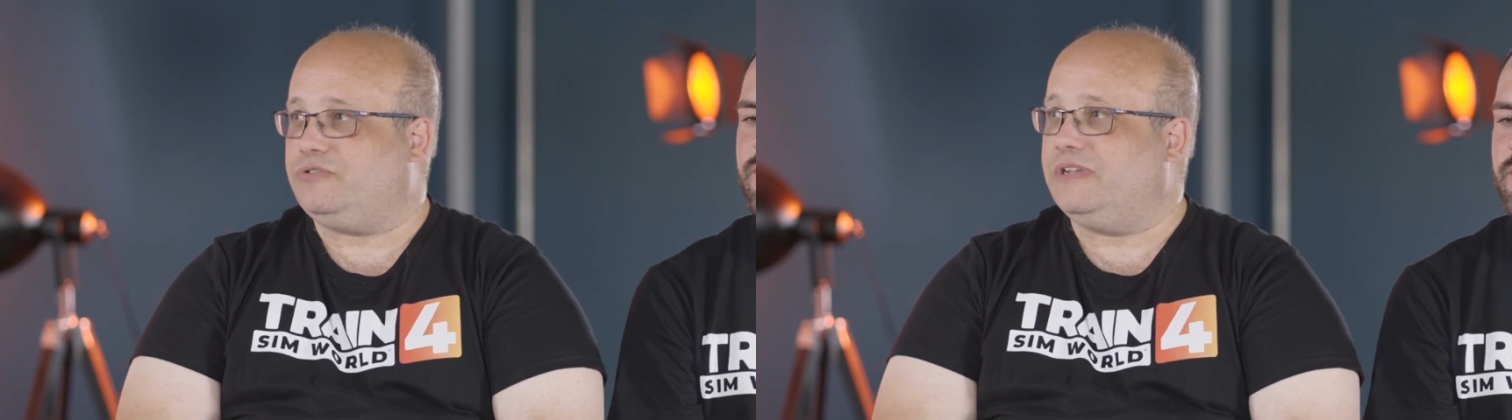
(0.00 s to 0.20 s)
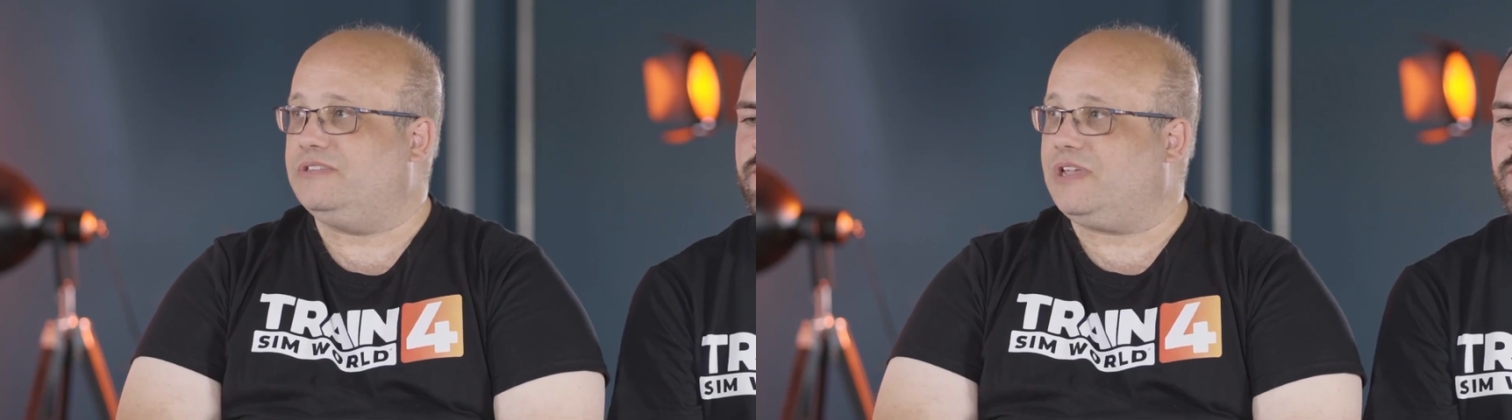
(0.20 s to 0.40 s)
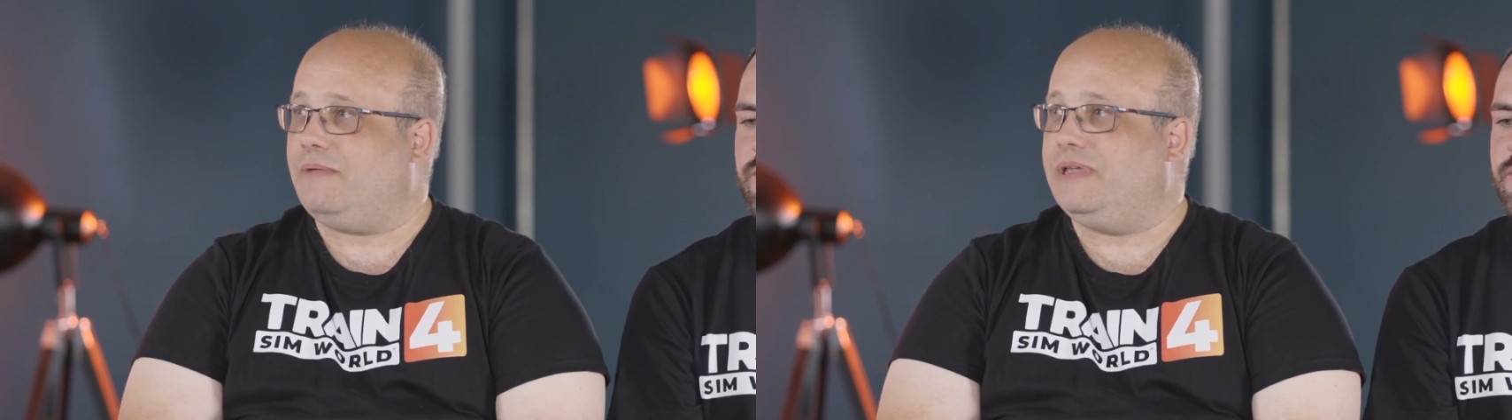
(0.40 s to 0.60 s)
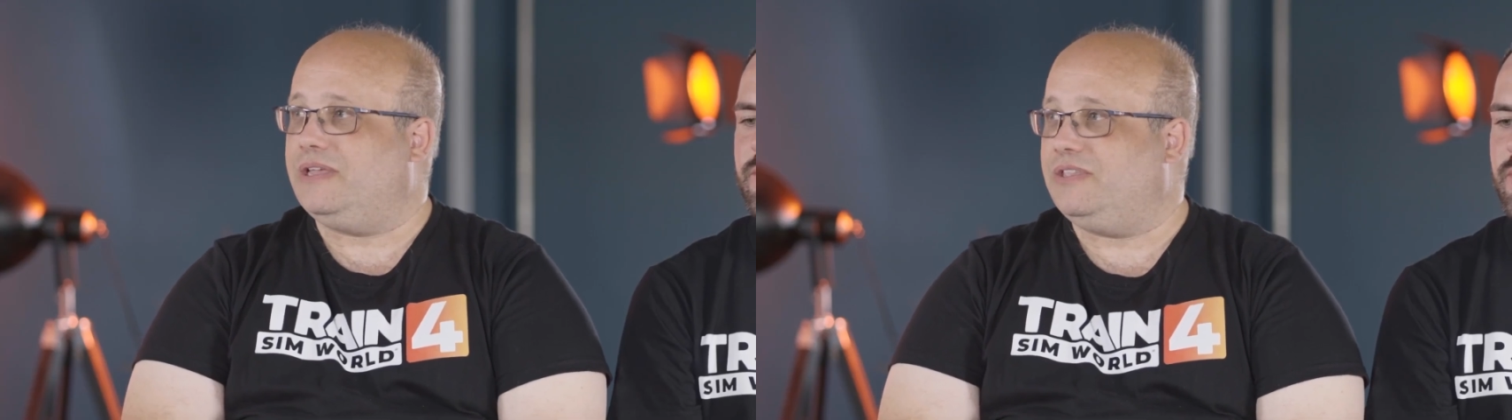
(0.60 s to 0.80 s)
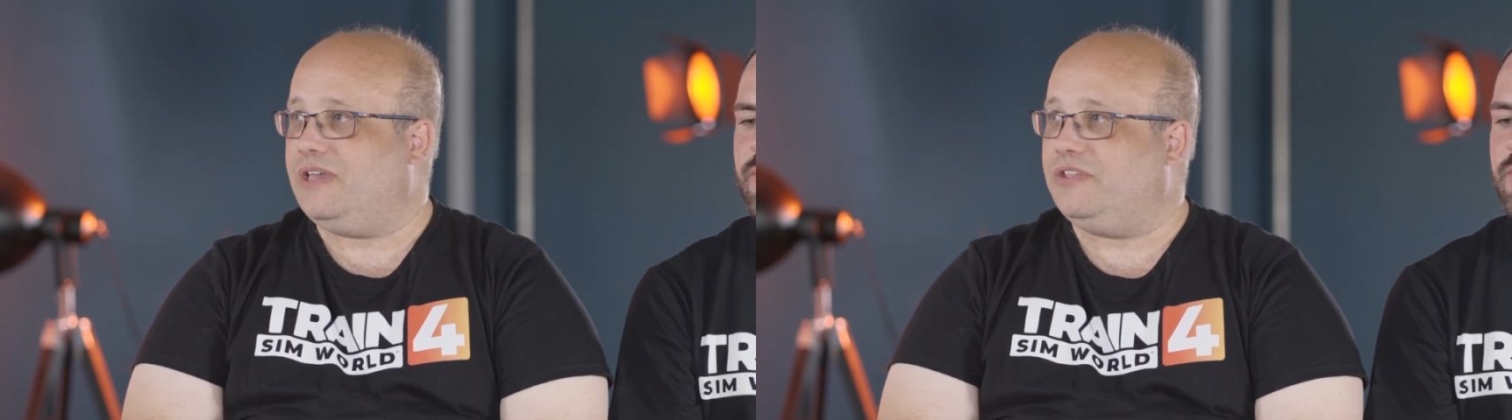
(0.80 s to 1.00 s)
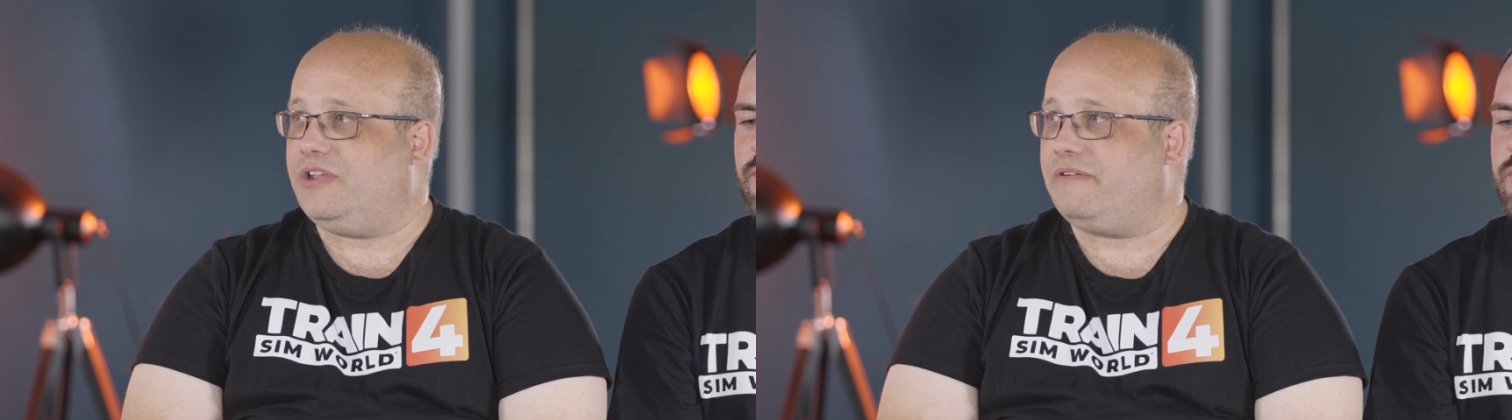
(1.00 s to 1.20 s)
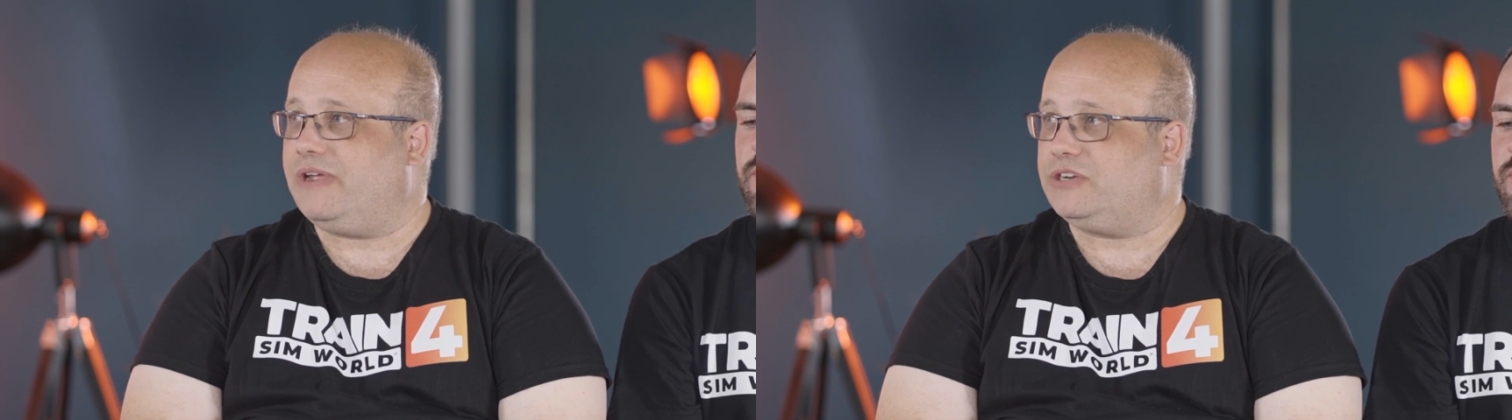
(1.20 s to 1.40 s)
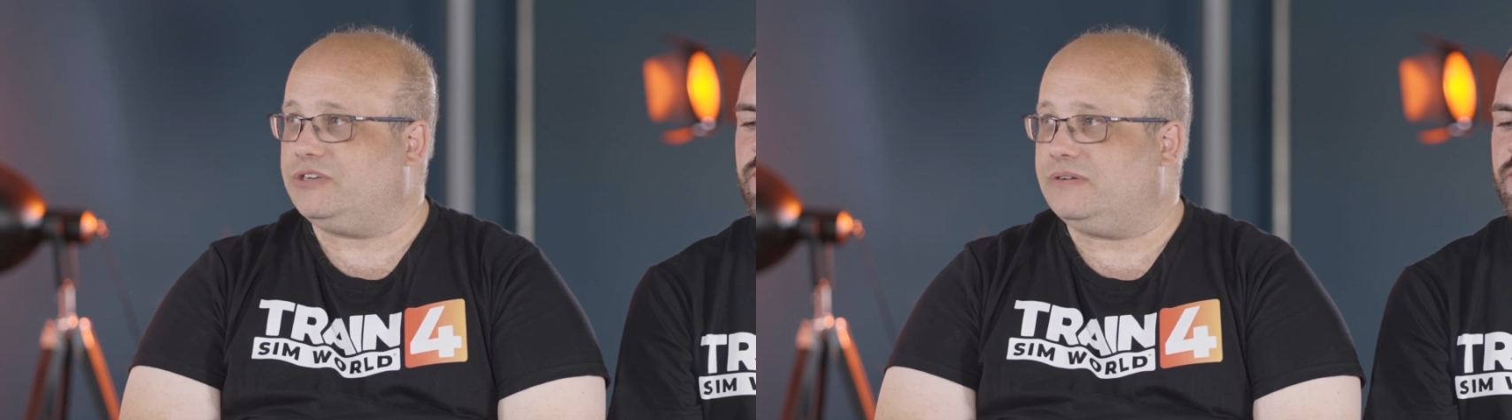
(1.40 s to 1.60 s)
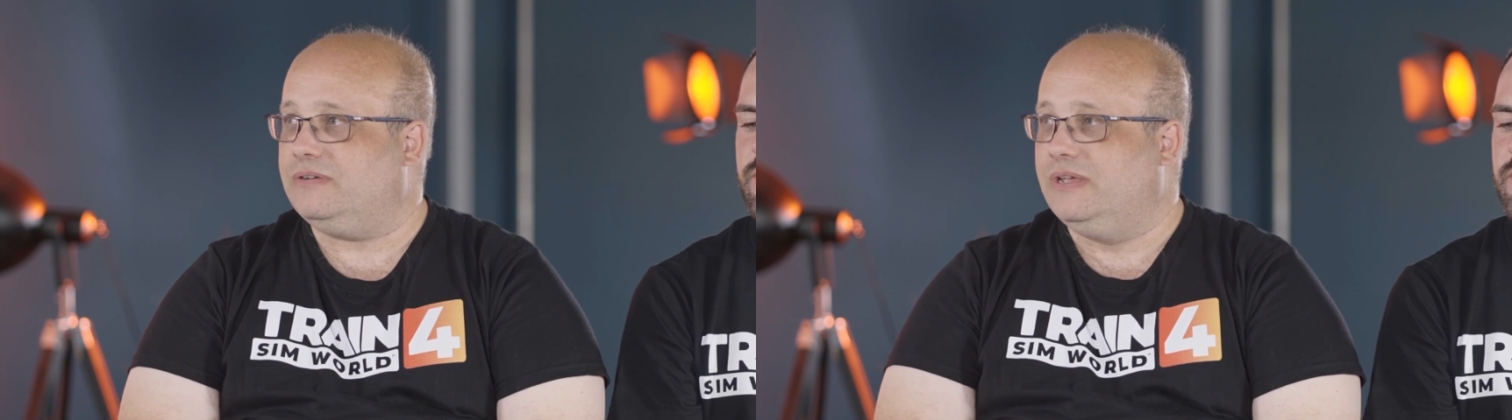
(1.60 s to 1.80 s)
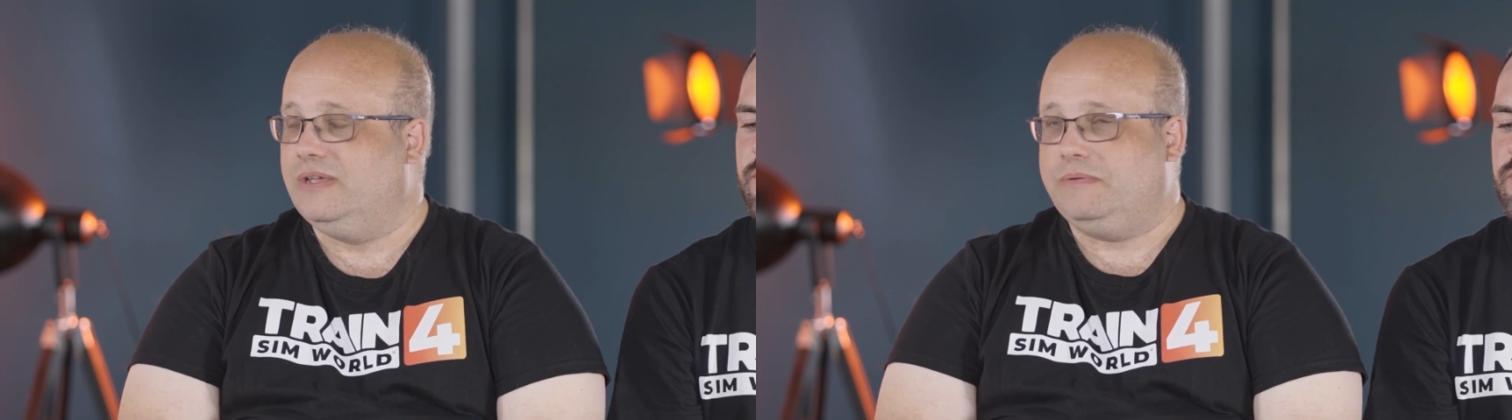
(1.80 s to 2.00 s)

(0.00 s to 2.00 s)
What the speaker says: trains coming in the other direction,